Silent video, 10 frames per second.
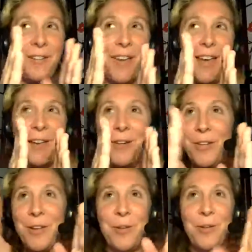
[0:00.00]
okay,
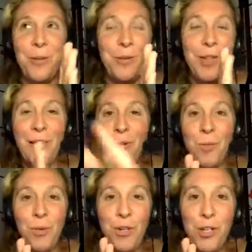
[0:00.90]
or like
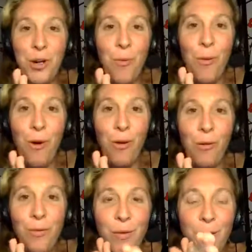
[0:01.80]
breaching a
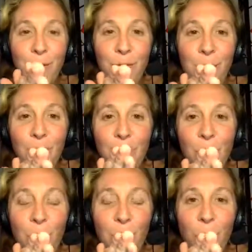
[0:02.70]
wall of
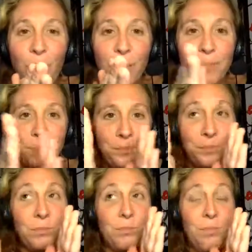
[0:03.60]
a war.
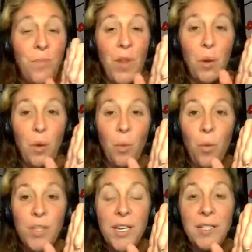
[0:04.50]

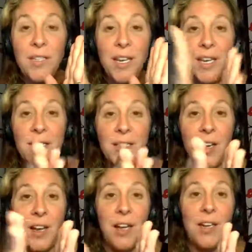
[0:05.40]
What's in the
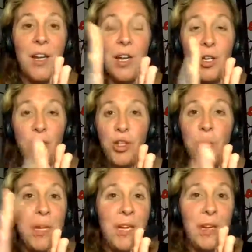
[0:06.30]
inside
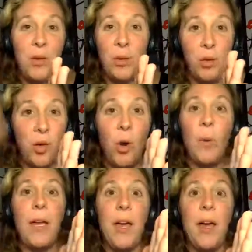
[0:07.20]
should be
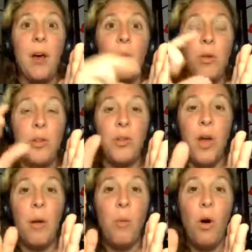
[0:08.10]
going out.
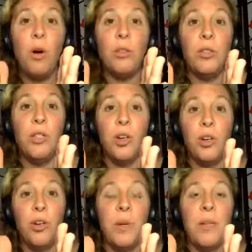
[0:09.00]
That wall
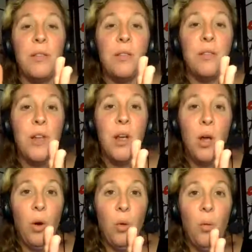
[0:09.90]
determines
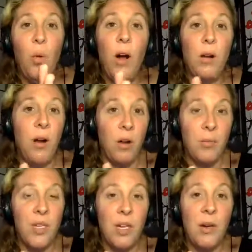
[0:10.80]
what
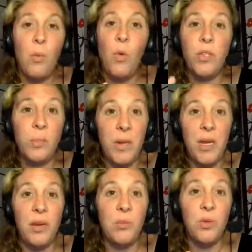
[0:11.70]
comes in and what's
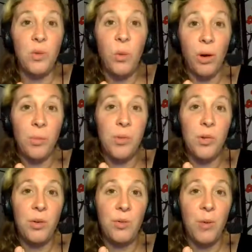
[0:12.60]
being absorbed,
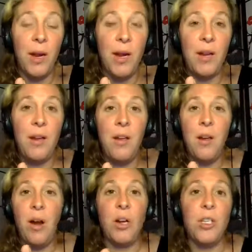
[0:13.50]
right?
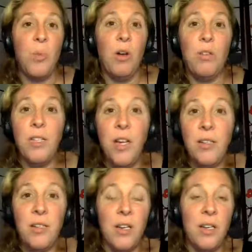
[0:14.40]
Our small
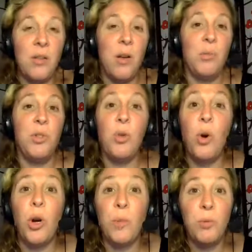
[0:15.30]
intestine
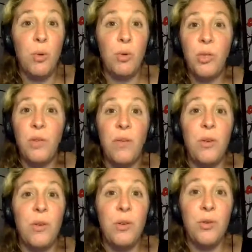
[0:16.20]
absorbs most of
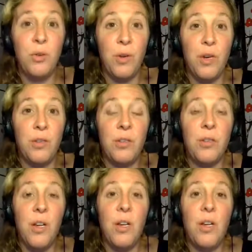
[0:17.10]
our
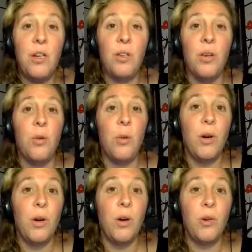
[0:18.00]
nutrients. So
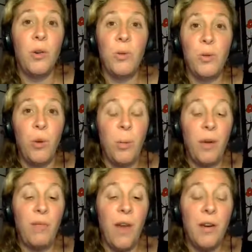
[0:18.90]
we're
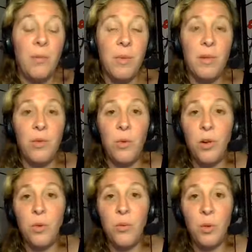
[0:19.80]
absorbing vitamins,
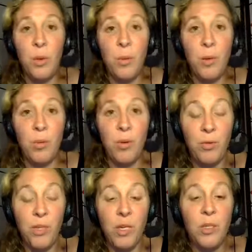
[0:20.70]
we're absorbing
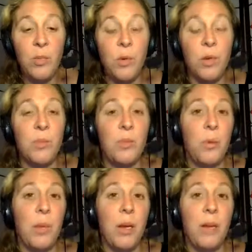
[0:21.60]
proteins, we're
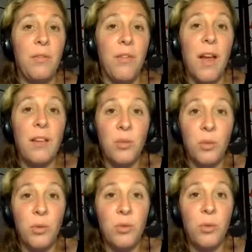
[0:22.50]
absorbing fats,
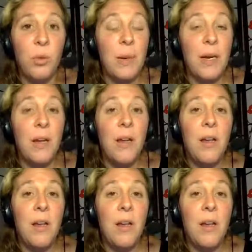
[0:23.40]
we're absorbing